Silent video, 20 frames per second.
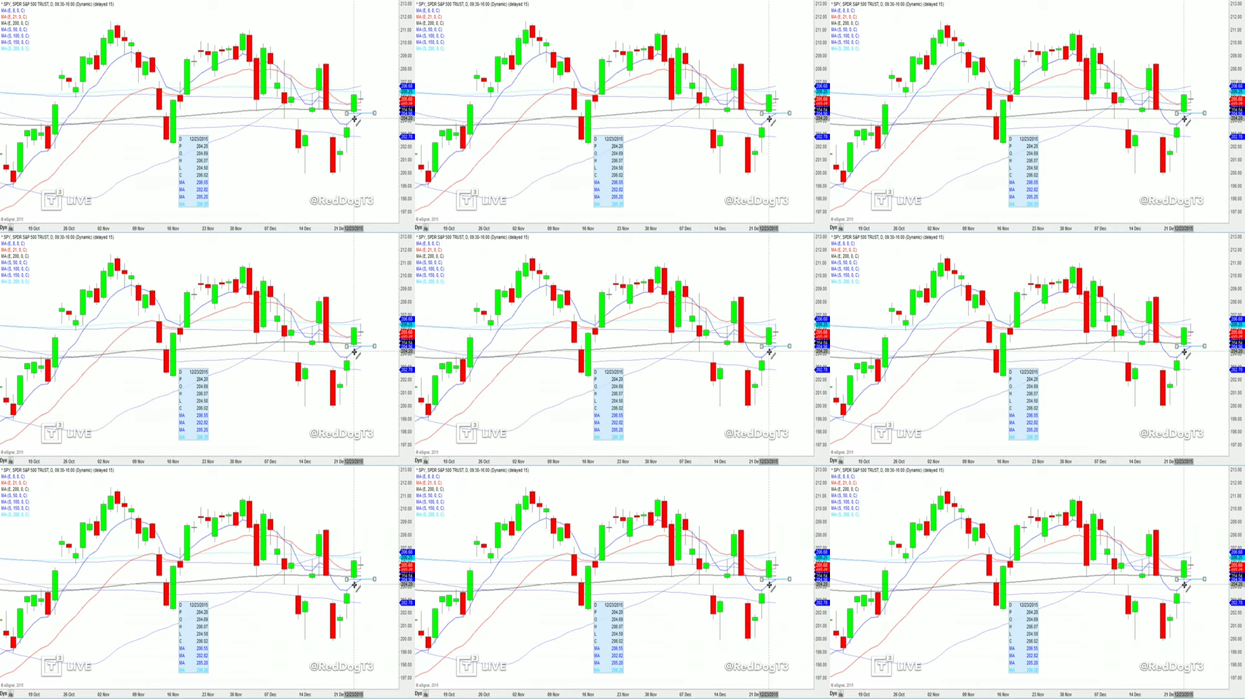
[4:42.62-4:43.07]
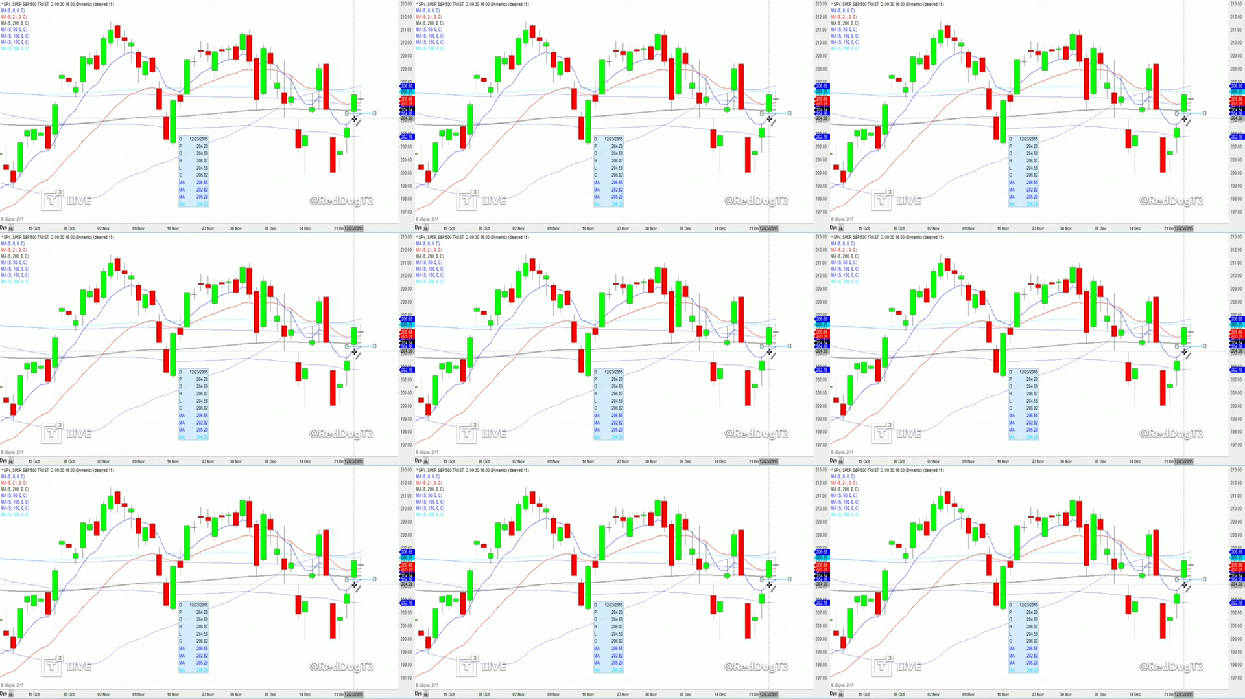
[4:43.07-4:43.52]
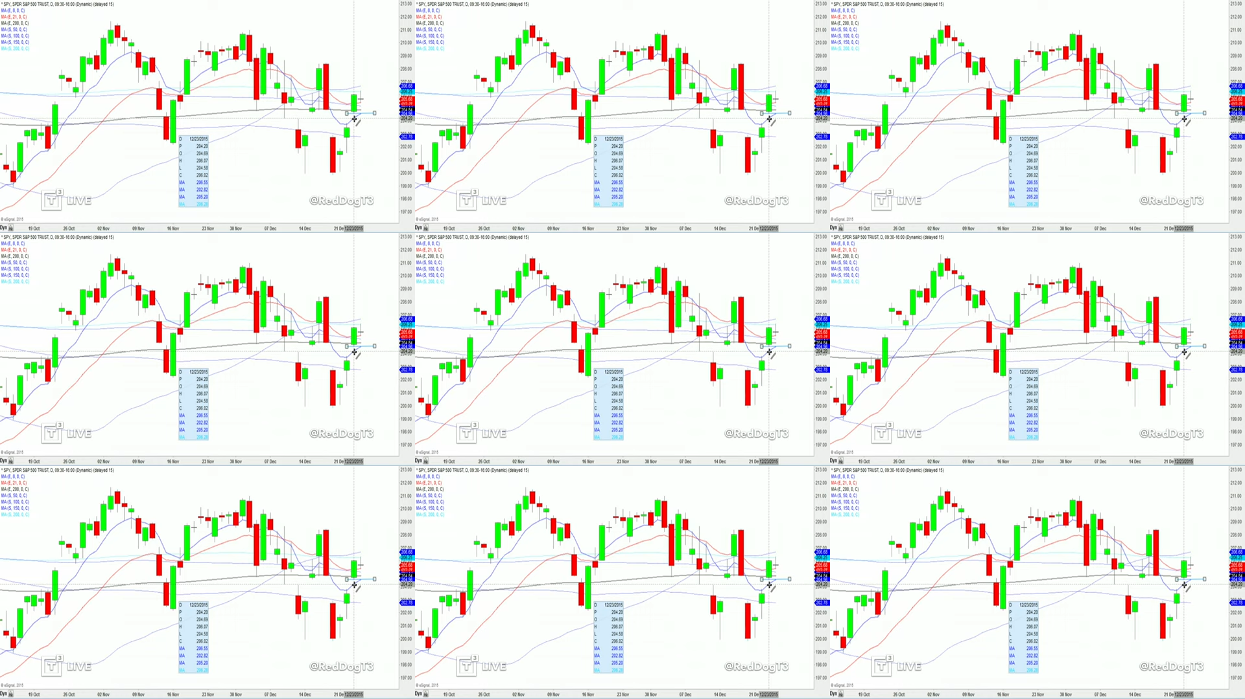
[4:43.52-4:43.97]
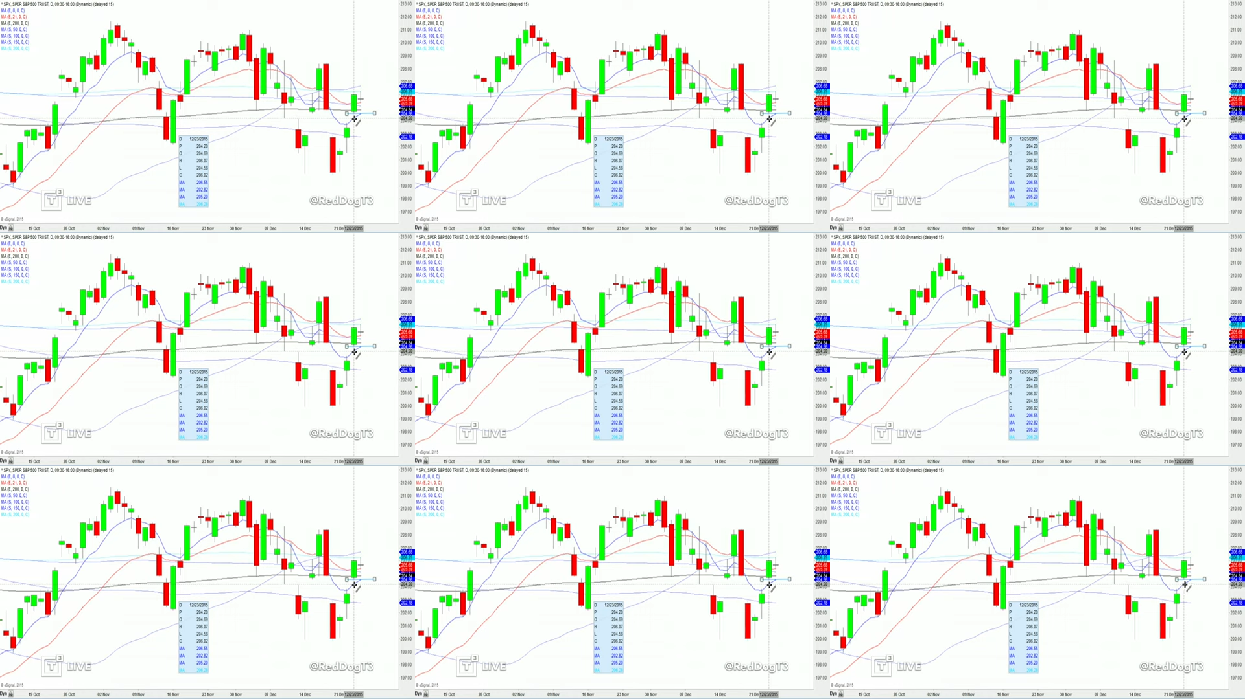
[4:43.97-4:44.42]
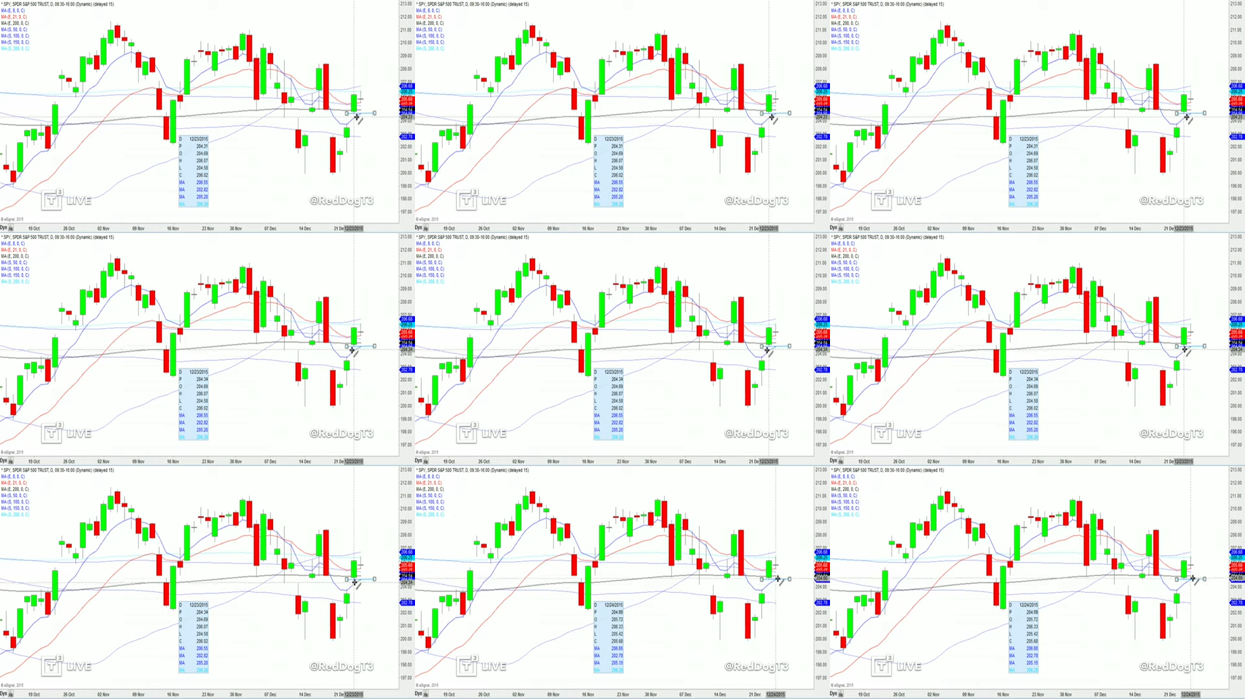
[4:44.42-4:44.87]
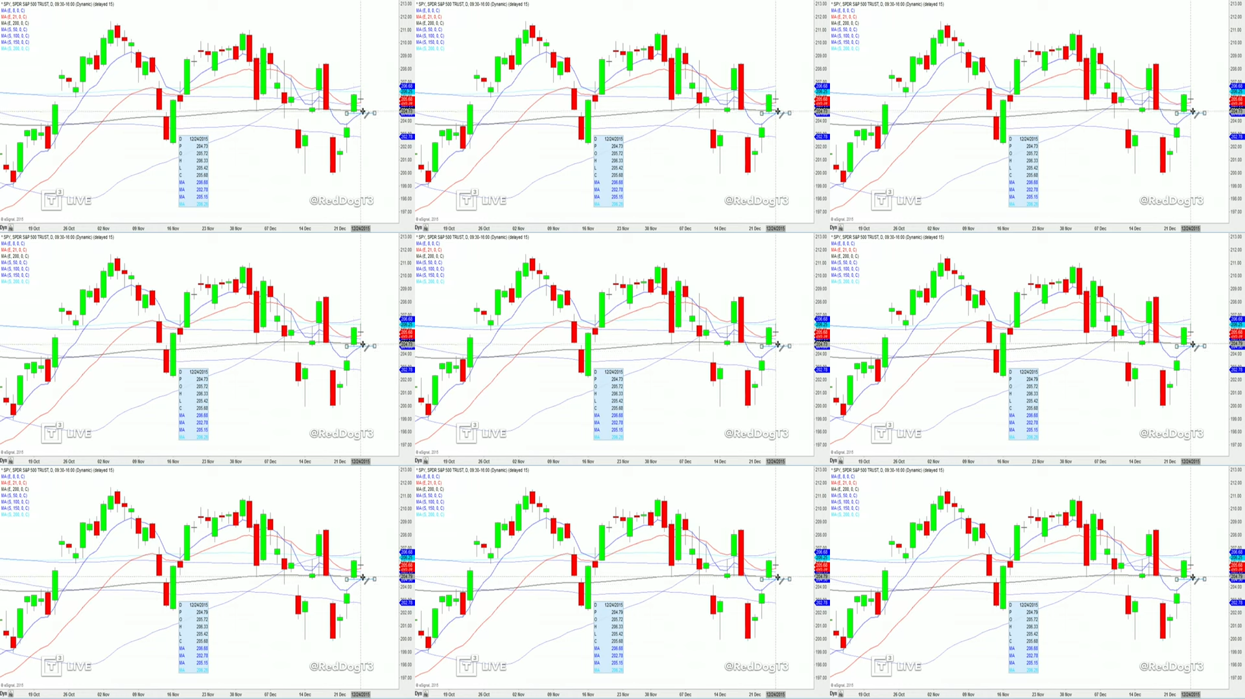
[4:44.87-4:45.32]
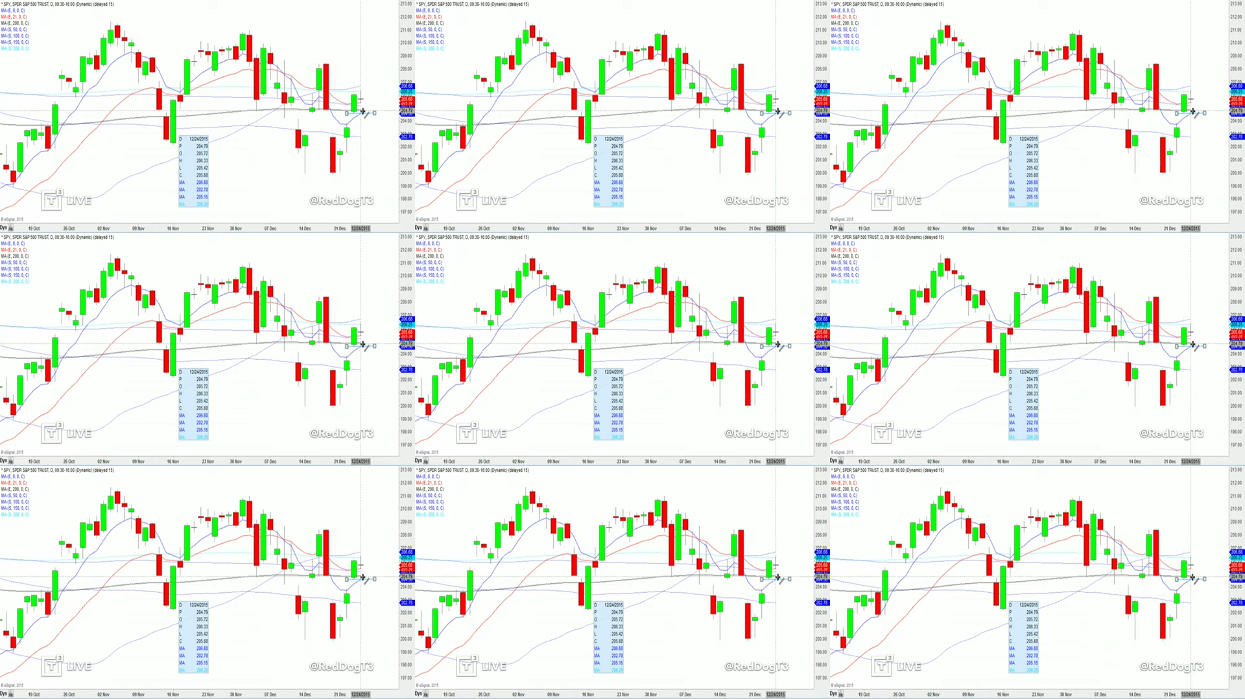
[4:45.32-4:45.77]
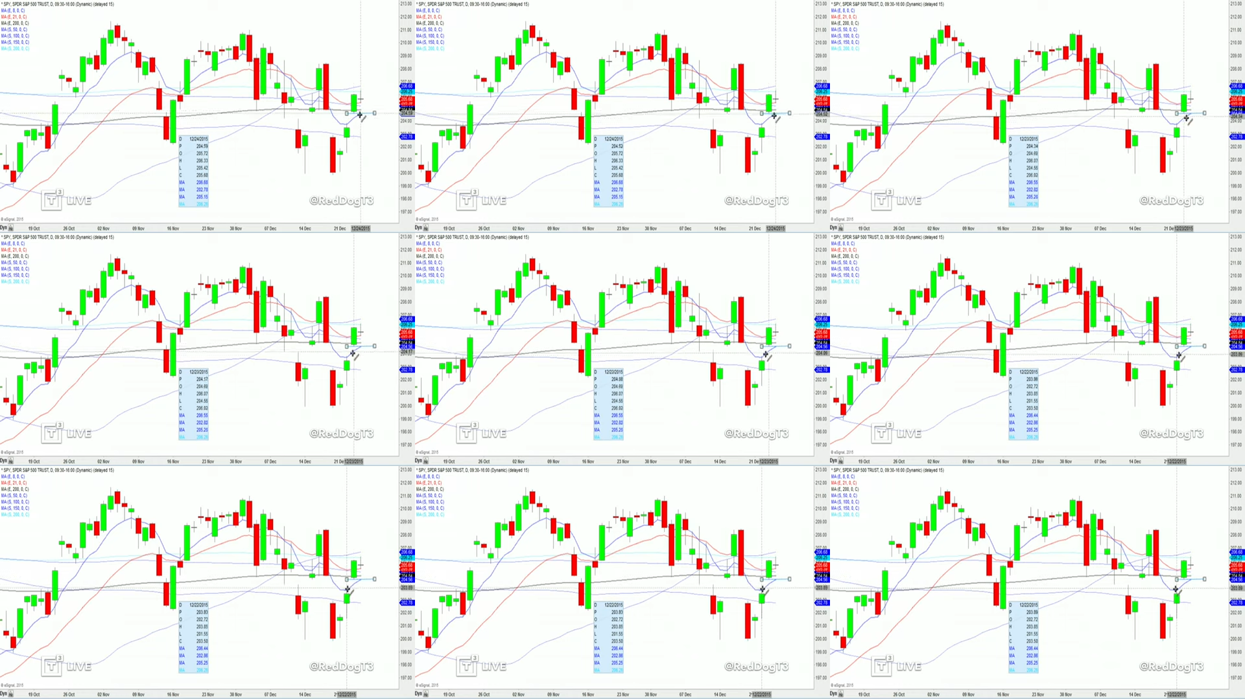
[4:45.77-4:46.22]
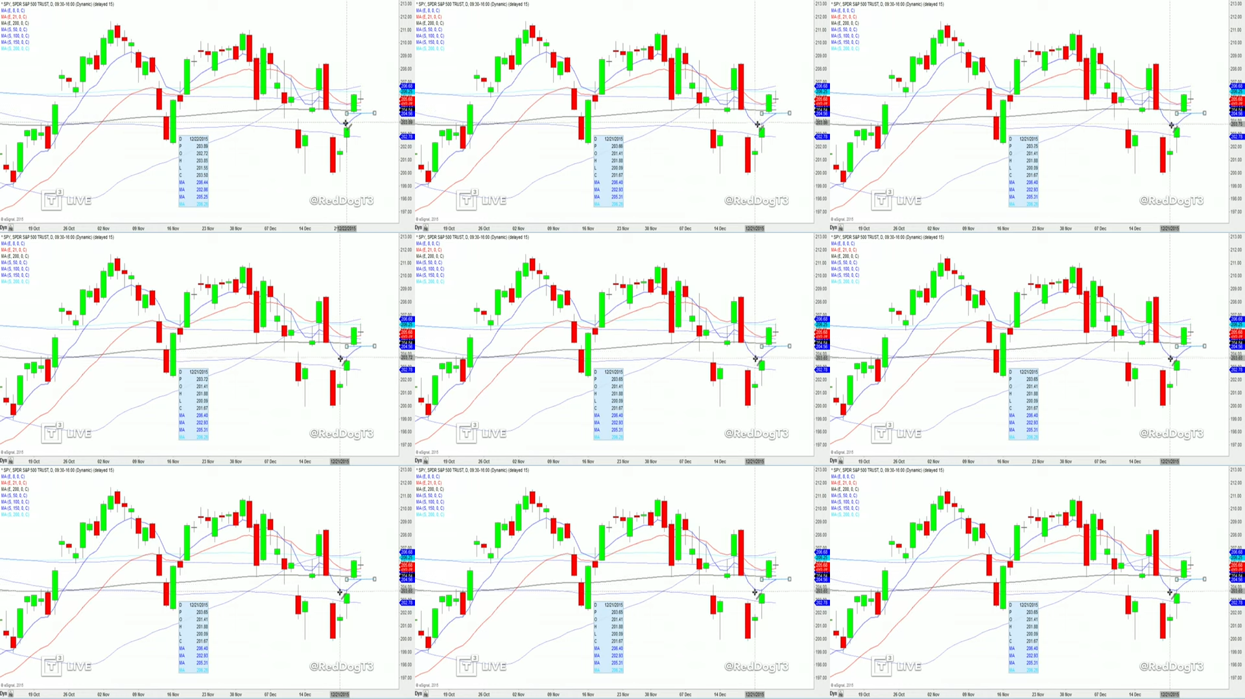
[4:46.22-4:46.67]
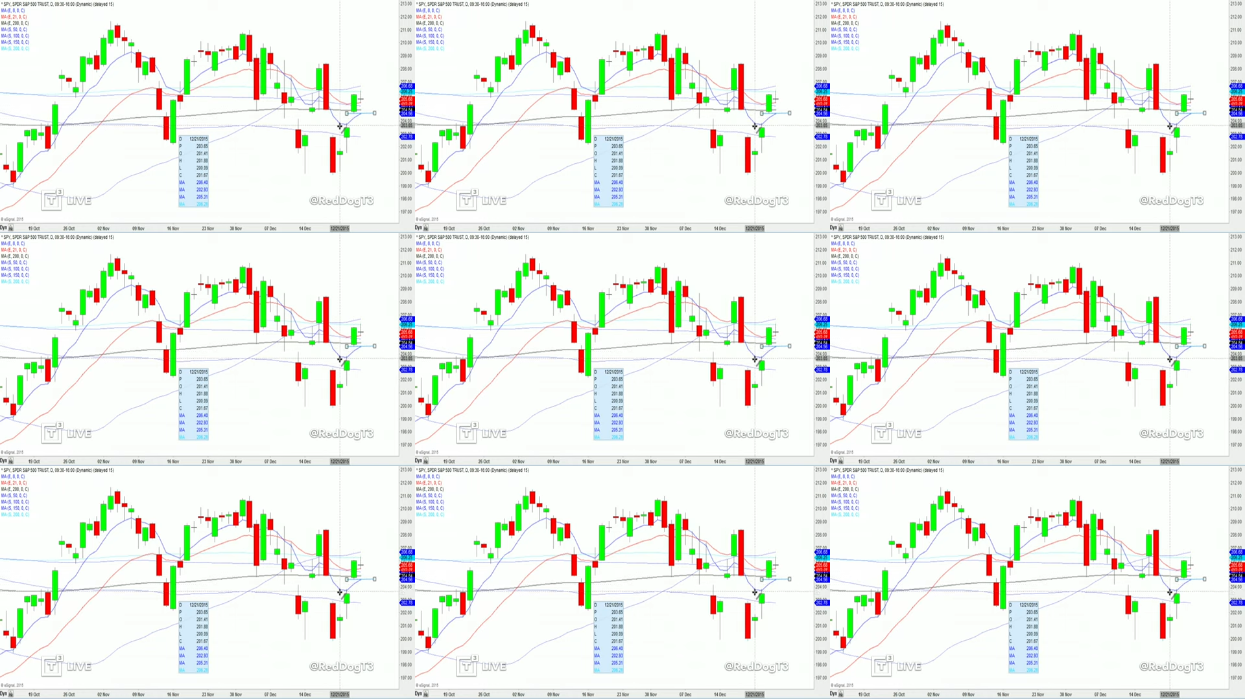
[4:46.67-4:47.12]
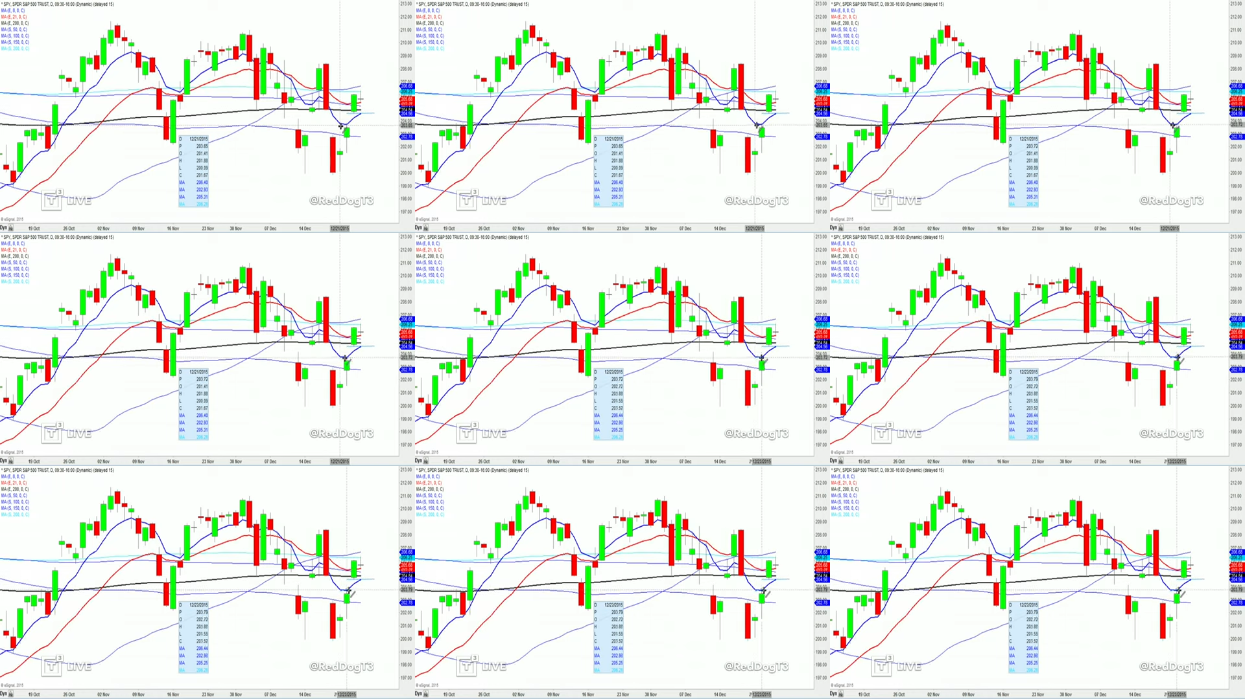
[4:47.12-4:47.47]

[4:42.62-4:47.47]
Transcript: Nobody's mouth can be seen.